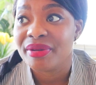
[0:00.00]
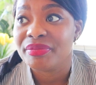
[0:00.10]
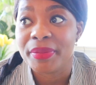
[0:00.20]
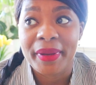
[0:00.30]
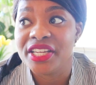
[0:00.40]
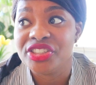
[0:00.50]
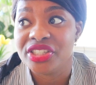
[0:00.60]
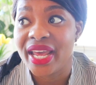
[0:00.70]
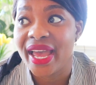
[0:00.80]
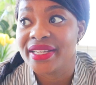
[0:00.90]
the
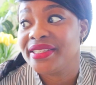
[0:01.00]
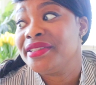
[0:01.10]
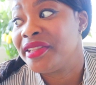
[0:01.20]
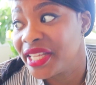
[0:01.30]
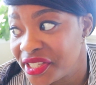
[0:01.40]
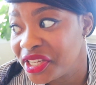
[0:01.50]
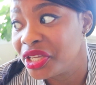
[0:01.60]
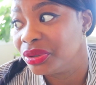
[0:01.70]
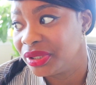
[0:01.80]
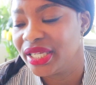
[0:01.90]
patient has this
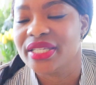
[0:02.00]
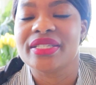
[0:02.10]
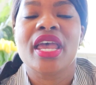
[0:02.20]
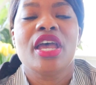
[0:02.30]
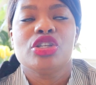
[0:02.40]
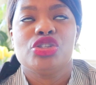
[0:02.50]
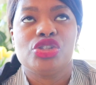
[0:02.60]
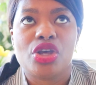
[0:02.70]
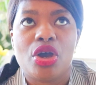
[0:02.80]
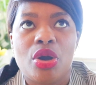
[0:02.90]
illness.
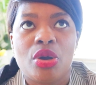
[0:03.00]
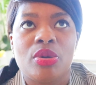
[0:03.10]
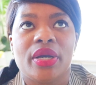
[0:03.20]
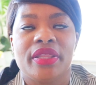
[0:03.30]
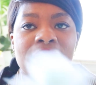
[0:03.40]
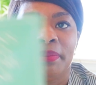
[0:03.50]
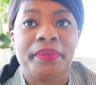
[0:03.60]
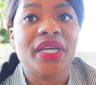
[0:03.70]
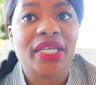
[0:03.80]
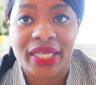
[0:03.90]
So the
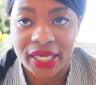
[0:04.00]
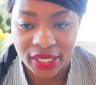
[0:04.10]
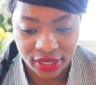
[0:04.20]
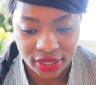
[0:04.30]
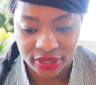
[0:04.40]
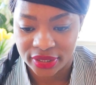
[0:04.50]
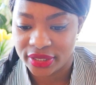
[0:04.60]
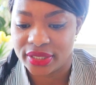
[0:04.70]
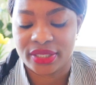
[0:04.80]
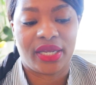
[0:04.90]
book
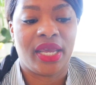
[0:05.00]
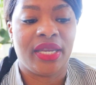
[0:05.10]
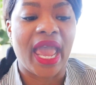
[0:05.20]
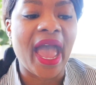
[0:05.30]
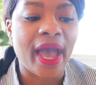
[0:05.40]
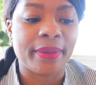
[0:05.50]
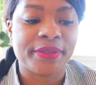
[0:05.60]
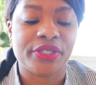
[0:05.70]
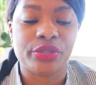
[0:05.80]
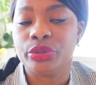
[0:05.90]
is an
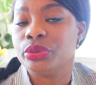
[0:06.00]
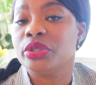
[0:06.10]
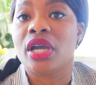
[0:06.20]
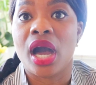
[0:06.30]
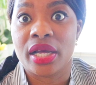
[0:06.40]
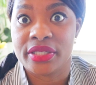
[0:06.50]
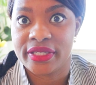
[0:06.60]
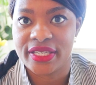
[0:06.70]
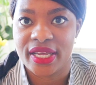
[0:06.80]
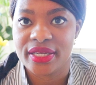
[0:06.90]
absolute
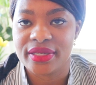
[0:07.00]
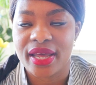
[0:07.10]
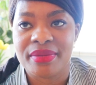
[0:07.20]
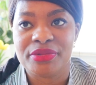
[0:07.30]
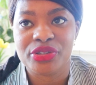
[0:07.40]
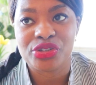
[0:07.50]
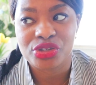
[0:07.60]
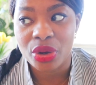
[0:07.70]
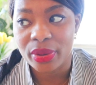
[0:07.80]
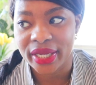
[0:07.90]
godsend. I'm
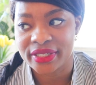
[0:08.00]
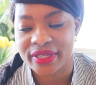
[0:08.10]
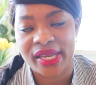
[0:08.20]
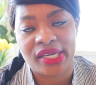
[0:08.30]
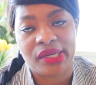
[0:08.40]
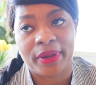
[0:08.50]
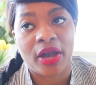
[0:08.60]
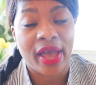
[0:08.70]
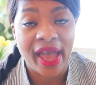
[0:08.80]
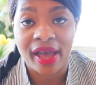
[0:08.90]
so excited
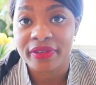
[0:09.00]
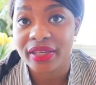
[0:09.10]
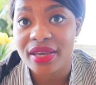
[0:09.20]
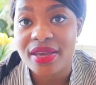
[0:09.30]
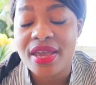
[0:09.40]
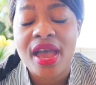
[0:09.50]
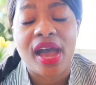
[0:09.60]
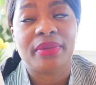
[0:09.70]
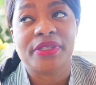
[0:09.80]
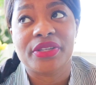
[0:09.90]
about having it.
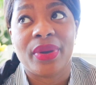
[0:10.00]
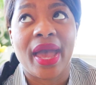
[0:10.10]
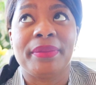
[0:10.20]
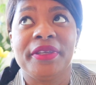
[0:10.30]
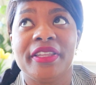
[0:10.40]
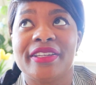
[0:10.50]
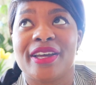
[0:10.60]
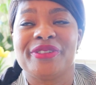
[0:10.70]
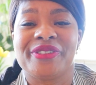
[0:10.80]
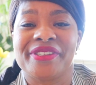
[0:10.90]
I'm so happy that
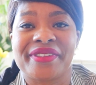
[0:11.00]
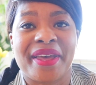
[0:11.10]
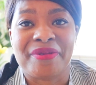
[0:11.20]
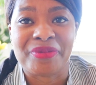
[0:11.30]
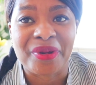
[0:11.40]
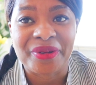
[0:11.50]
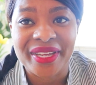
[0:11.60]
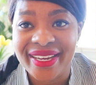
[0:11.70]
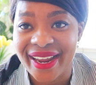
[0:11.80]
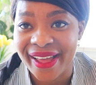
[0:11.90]
Dr. Desai wrote
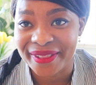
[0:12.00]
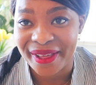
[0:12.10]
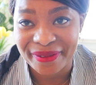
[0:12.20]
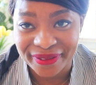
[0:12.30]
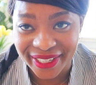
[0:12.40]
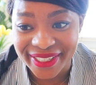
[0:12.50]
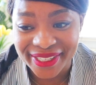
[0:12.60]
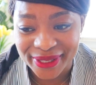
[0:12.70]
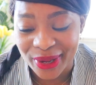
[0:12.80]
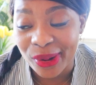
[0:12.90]
it. I love it
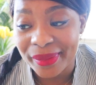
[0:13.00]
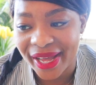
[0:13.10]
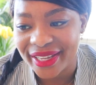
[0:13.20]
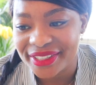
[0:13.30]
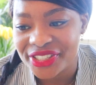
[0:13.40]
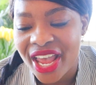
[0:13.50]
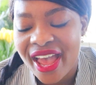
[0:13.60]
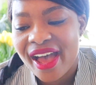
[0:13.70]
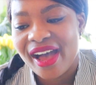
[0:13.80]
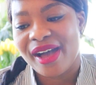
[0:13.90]
so much.
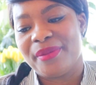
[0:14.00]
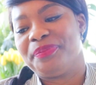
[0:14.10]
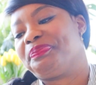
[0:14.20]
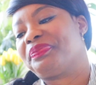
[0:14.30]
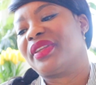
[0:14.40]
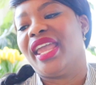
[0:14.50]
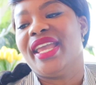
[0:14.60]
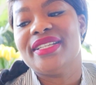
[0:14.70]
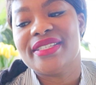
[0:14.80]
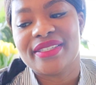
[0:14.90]
Um,
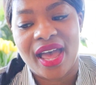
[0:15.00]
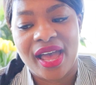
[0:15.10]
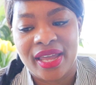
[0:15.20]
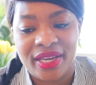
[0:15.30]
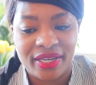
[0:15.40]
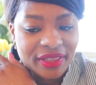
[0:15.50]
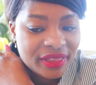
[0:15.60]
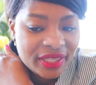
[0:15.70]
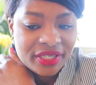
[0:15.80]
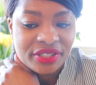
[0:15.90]
inside
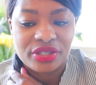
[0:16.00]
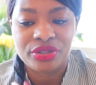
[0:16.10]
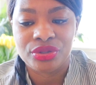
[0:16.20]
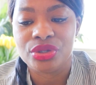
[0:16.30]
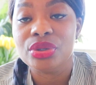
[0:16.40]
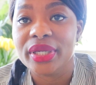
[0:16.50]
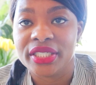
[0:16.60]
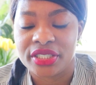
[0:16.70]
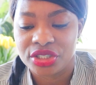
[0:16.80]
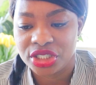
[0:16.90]
this new
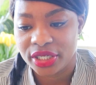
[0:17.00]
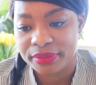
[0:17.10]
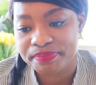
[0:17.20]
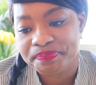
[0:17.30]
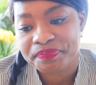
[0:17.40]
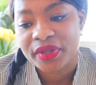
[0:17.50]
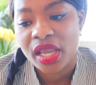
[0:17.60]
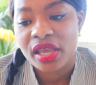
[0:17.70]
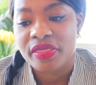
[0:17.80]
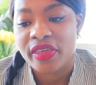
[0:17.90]
edition,
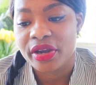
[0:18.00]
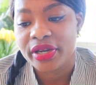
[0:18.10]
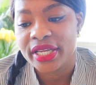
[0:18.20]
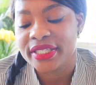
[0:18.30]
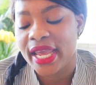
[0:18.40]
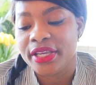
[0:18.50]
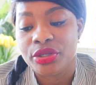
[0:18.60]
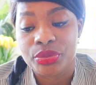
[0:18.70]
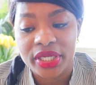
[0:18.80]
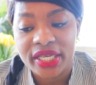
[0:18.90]
there is a
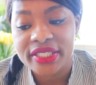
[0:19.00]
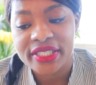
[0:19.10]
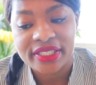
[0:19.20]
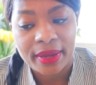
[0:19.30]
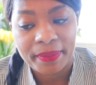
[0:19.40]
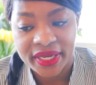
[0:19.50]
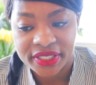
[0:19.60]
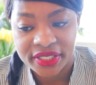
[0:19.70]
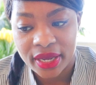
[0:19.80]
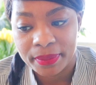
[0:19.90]
unique
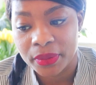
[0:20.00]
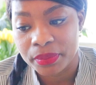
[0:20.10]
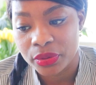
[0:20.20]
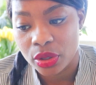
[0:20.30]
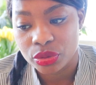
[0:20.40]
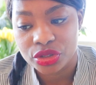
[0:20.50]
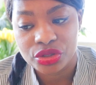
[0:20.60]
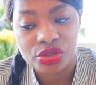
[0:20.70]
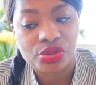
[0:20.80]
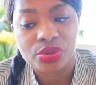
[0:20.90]
step-by-step
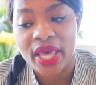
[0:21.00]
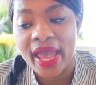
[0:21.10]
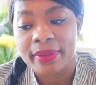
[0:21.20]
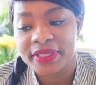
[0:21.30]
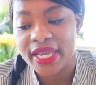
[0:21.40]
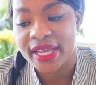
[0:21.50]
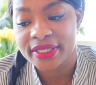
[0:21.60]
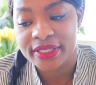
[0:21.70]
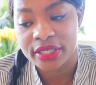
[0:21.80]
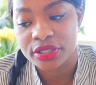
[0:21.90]
approach to lab
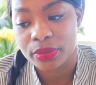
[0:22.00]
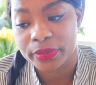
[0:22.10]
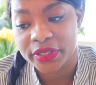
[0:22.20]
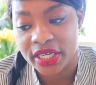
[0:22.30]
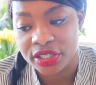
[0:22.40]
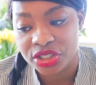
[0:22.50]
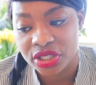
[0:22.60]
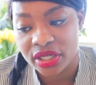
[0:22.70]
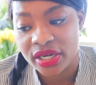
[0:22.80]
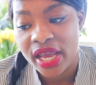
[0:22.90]
test
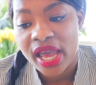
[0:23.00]
interpretation,